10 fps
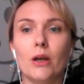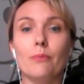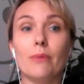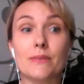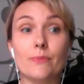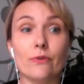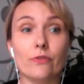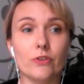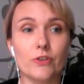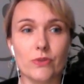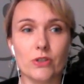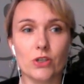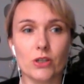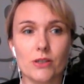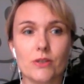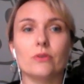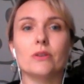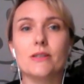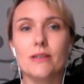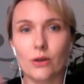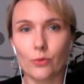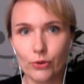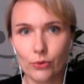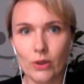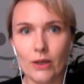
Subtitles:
base pay for this position is, so it does help you